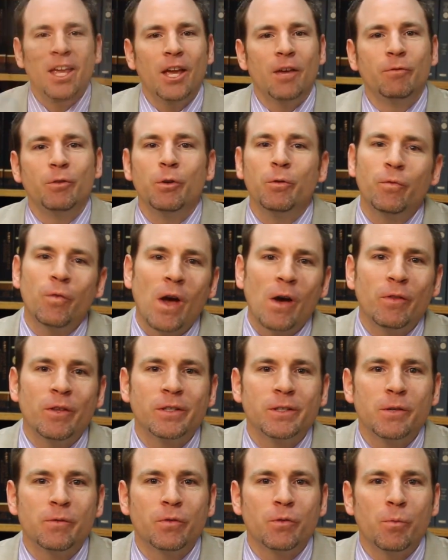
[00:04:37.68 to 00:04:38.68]
If you found
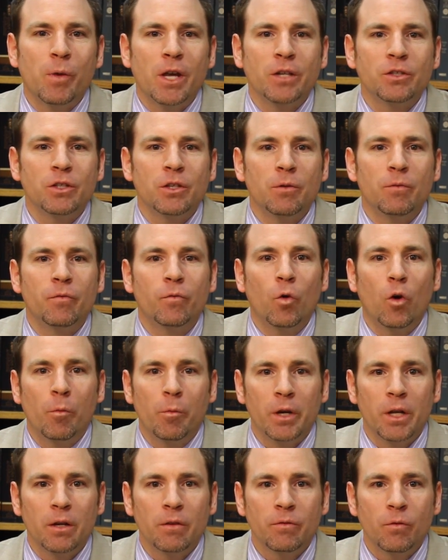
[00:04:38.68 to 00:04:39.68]
this information
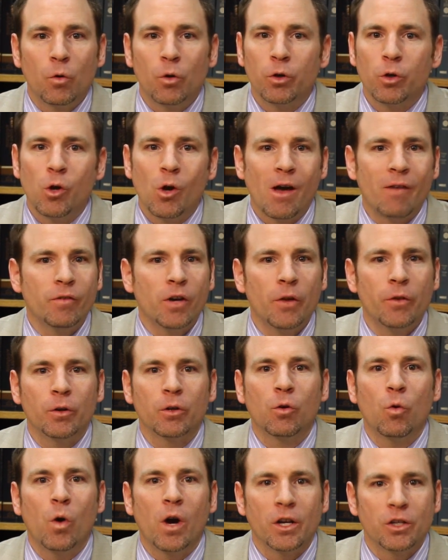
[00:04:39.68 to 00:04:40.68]
informative or you have
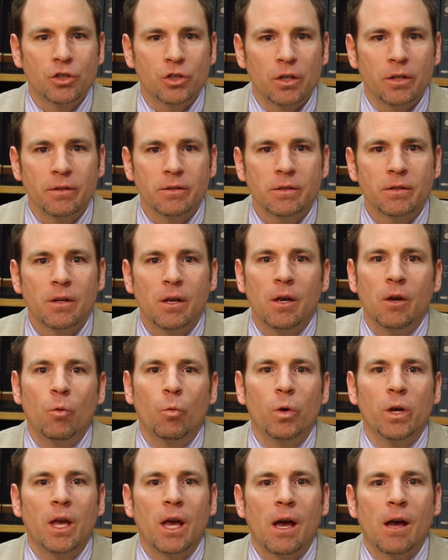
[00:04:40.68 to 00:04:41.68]
other questions,
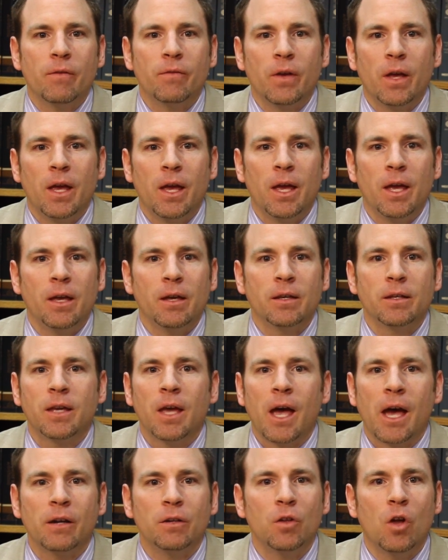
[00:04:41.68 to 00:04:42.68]
we have a
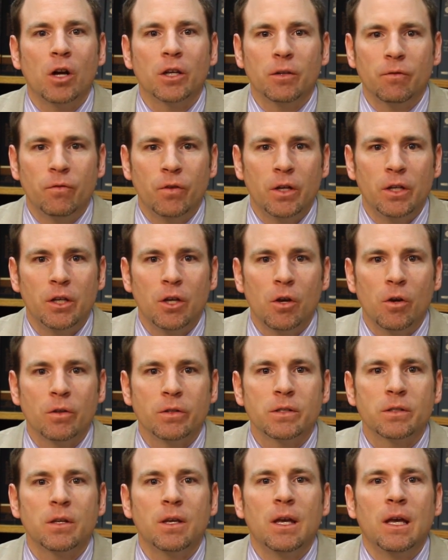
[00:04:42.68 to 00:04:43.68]
catalog of
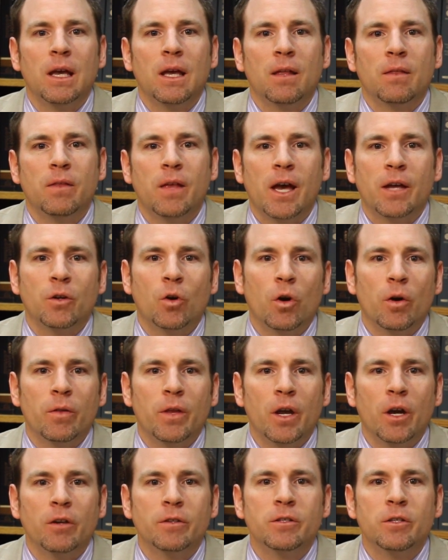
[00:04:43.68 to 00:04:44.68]
videos that are
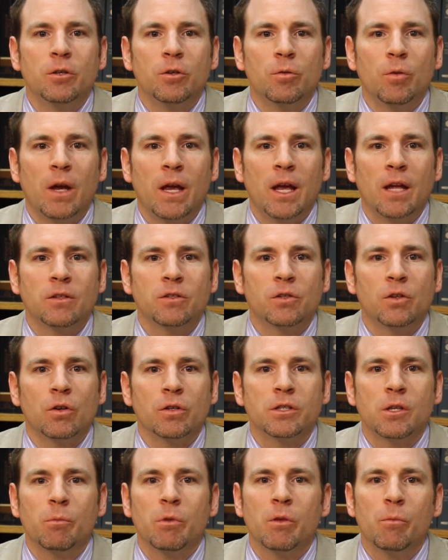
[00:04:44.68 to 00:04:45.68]
there to
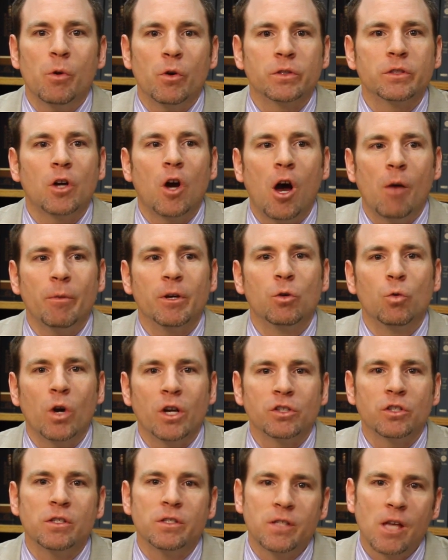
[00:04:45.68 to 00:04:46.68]
answer some of the most common
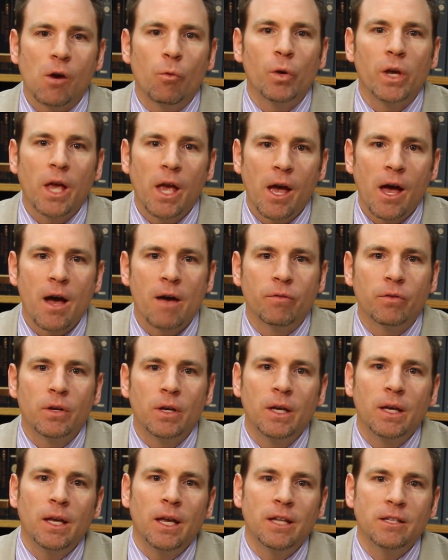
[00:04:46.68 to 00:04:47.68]
questions that we have
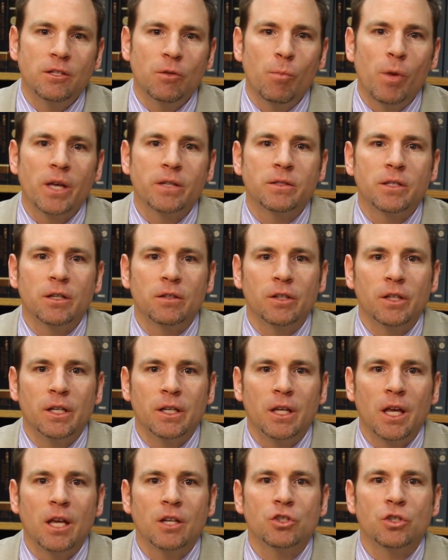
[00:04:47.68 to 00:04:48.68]
in domestic
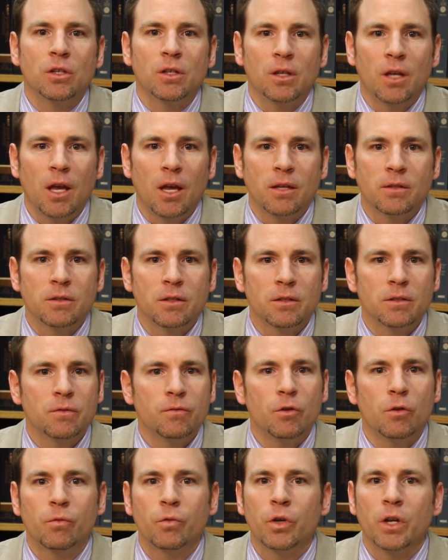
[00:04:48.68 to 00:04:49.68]
litigation cases.
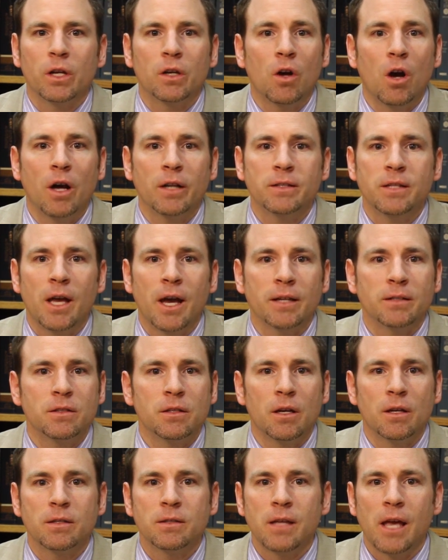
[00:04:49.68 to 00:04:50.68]
Feel free to
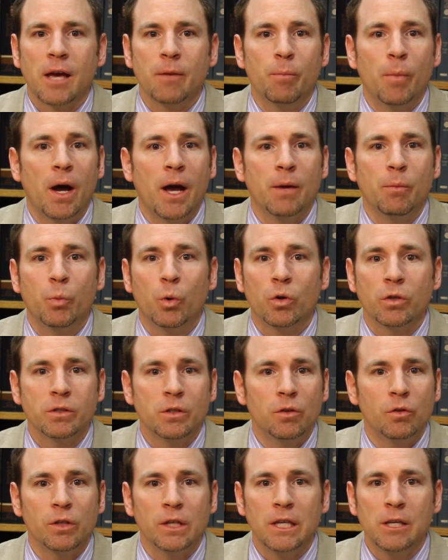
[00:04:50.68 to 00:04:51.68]
contact us at my
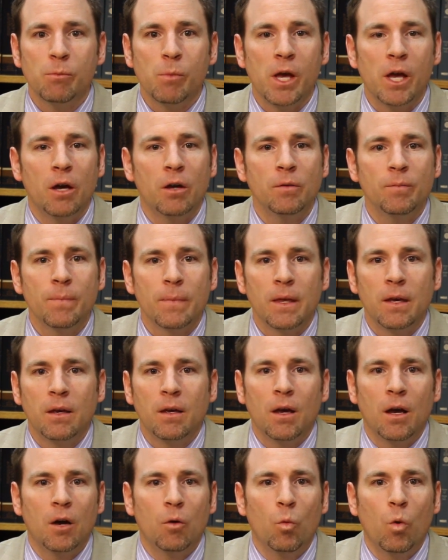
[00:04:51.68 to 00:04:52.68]
personal email,
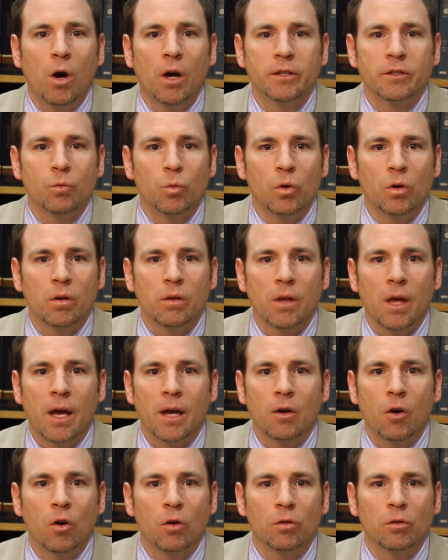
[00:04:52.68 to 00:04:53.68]
uh, wadsworth
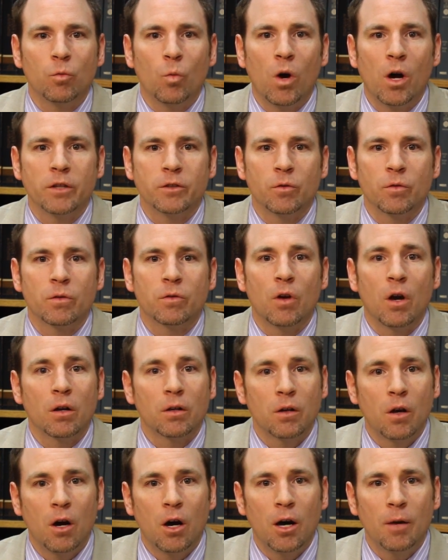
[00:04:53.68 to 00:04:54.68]
at
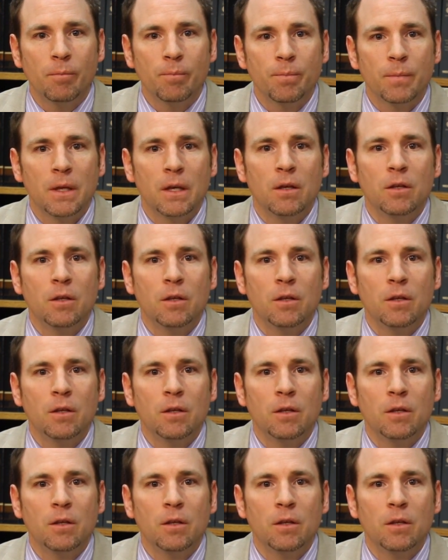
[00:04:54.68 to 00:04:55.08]
arnoldwadsworth.com.